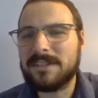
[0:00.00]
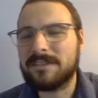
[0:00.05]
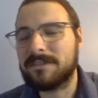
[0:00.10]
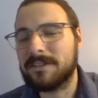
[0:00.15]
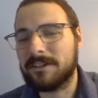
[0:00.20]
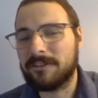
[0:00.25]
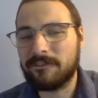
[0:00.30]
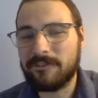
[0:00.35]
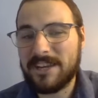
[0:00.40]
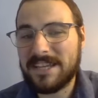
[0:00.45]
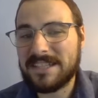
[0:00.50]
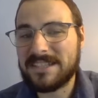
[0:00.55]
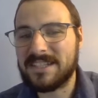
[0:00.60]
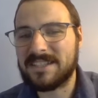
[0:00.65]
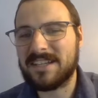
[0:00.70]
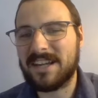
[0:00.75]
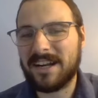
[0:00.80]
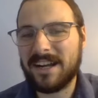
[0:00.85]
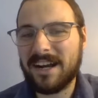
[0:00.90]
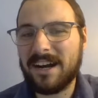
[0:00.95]
If you're a fancy
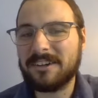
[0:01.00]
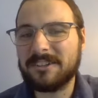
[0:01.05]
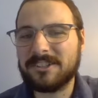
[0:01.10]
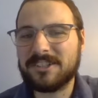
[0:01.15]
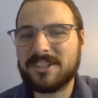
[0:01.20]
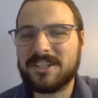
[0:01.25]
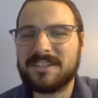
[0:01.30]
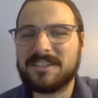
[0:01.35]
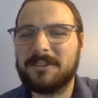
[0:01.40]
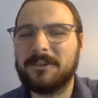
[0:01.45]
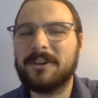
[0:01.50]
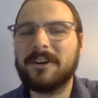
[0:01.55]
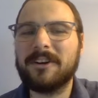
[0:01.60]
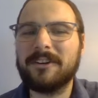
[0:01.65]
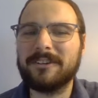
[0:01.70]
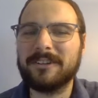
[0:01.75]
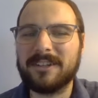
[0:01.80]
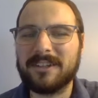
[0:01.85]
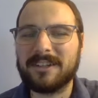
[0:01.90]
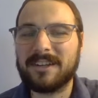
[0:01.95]
psychologist, you'll
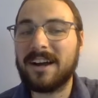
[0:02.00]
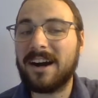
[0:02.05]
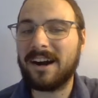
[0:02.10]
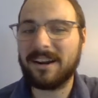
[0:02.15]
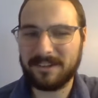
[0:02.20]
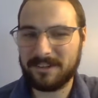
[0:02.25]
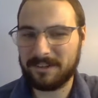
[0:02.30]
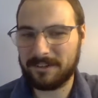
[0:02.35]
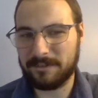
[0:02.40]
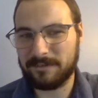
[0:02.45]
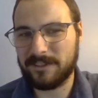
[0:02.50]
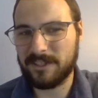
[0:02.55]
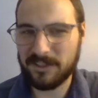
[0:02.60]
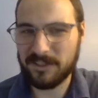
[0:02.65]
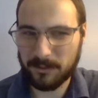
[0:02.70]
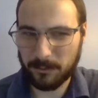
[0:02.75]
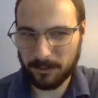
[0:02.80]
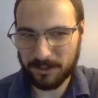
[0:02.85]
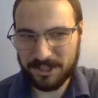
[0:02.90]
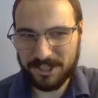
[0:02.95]
call it a cognitive
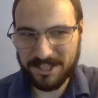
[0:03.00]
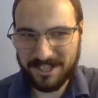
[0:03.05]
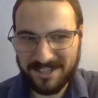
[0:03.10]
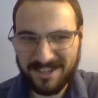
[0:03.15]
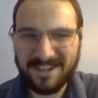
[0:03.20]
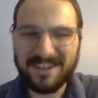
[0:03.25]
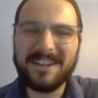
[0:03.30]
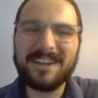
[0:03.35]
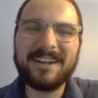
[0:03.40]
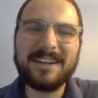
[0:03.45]
distortion.